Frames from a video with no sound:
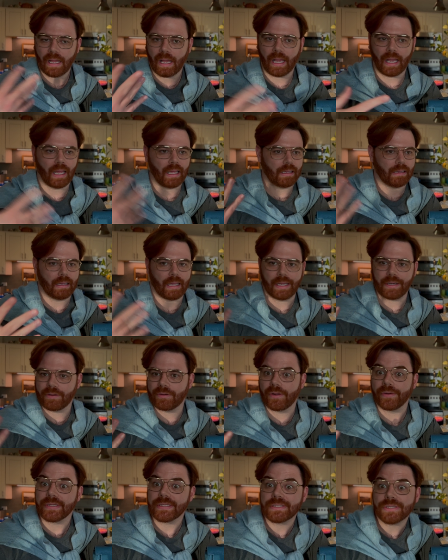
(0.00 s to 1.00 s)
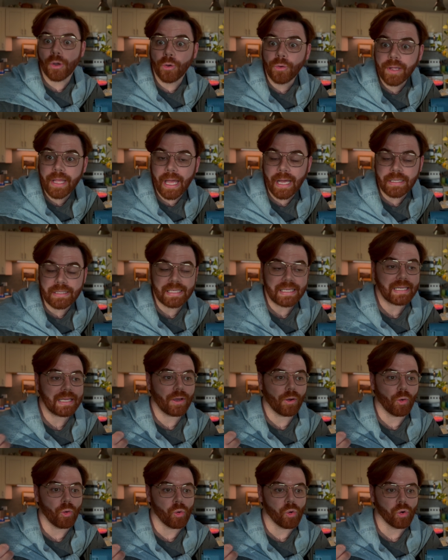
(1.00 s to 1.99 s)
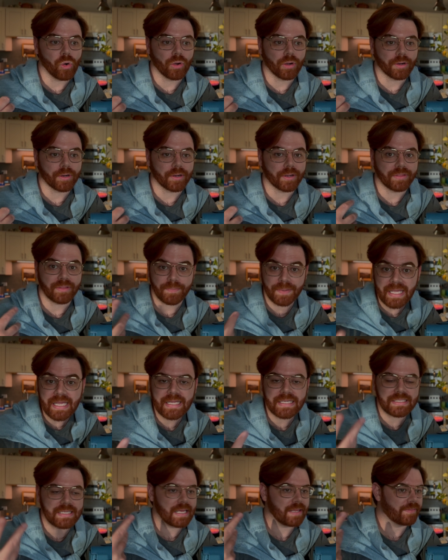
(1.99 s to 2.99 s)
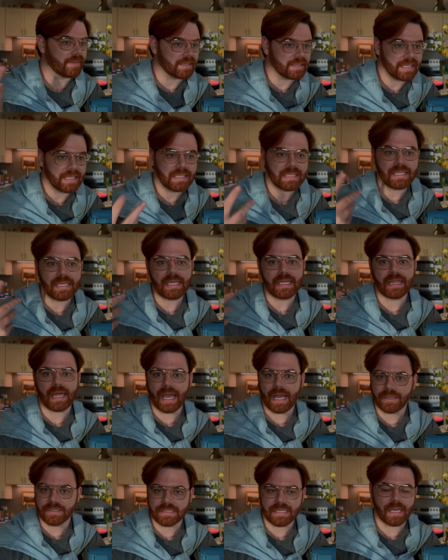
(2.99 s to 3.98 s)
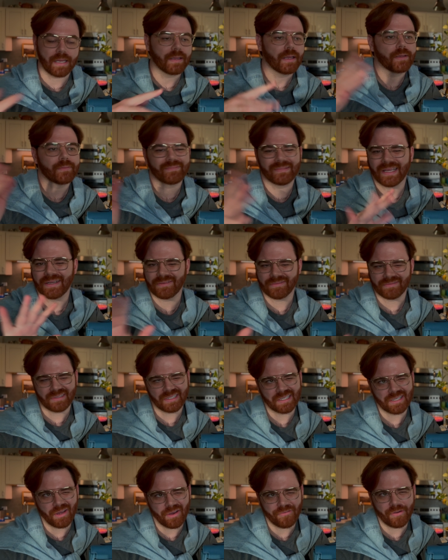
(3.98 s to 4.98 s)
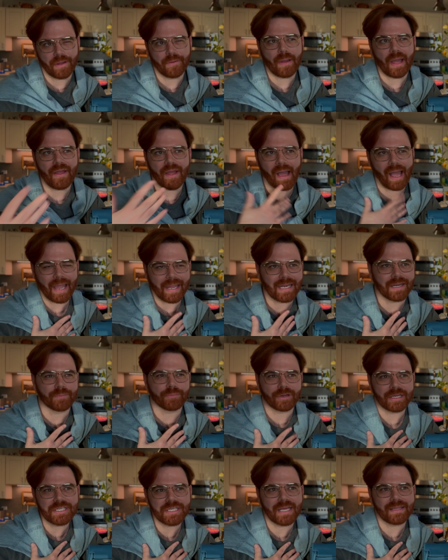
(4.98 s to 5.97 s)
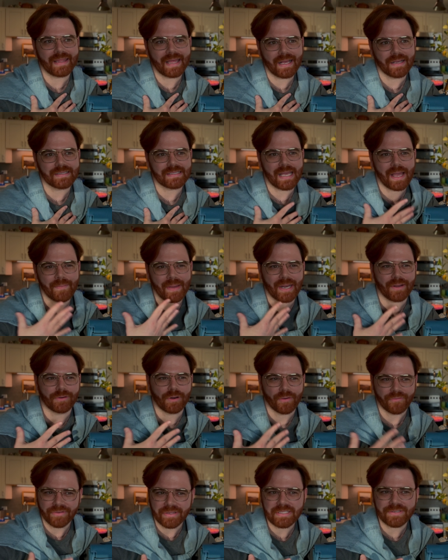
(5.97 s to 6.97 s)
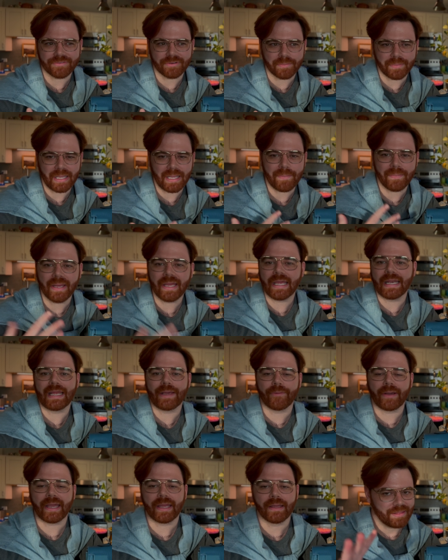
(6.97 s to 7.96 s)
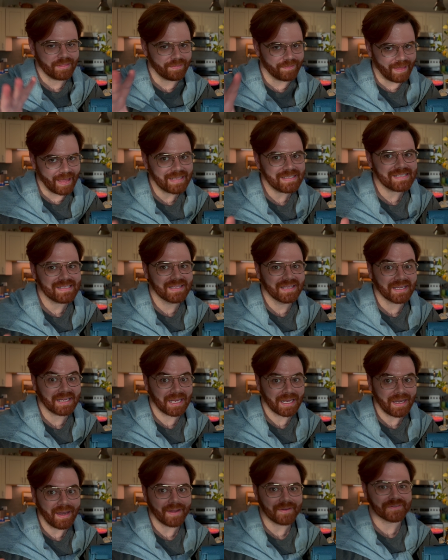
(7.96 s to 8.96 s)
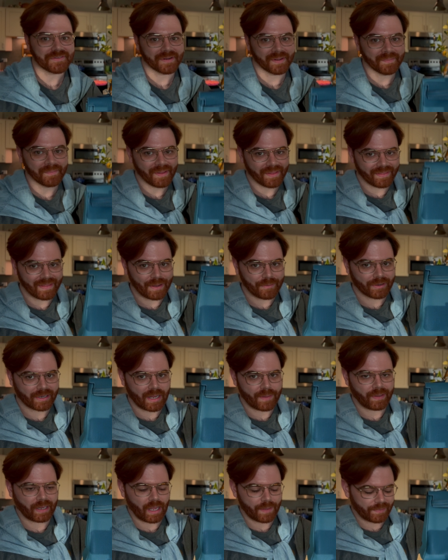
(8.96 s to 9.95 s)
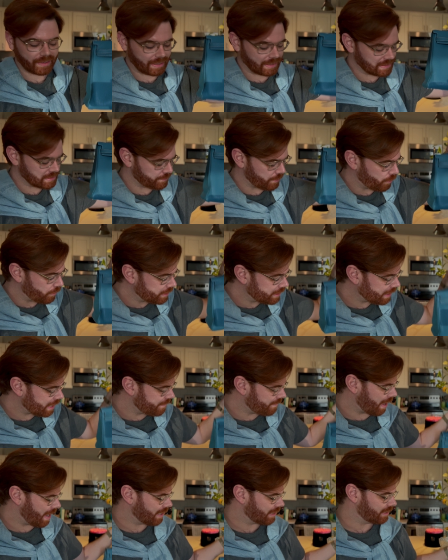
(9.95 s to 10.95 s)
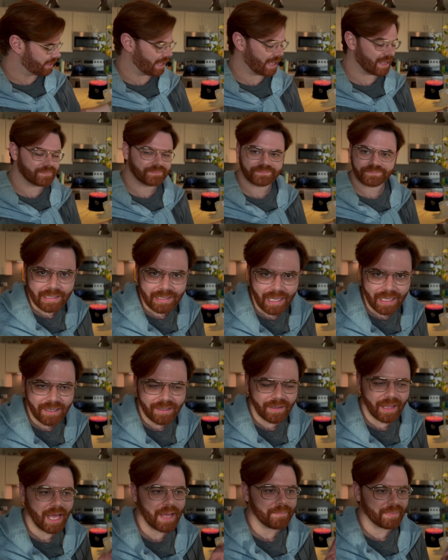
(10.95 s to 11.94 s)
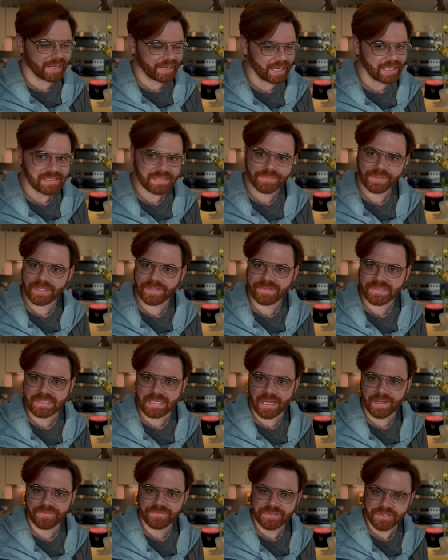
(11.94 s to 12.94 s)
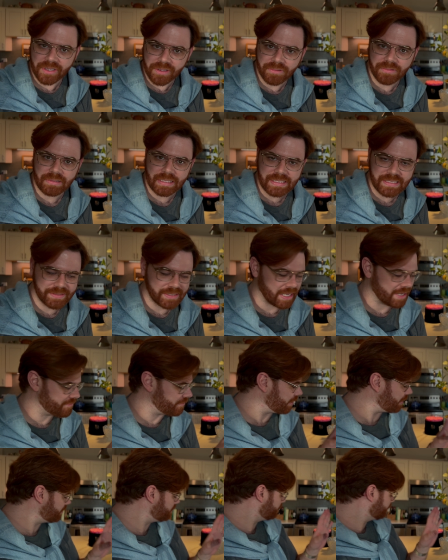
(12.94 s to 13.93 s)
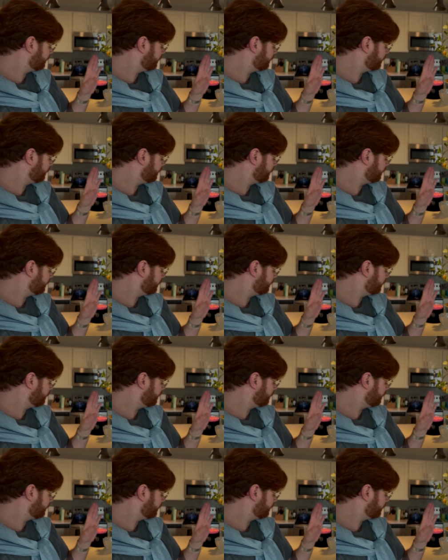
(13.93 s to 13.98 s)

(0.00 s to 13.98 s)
uh, I don't know, is So Kelly or the Picotin, the Lindy, the Hell's I don't really know if I, I can appreciate the Hell's I don't know if it's for me, but anyway, that's the conundrum that we're coming up against. But what did I buy today? Not a lot, but I got some cute stuff, so let's dive in.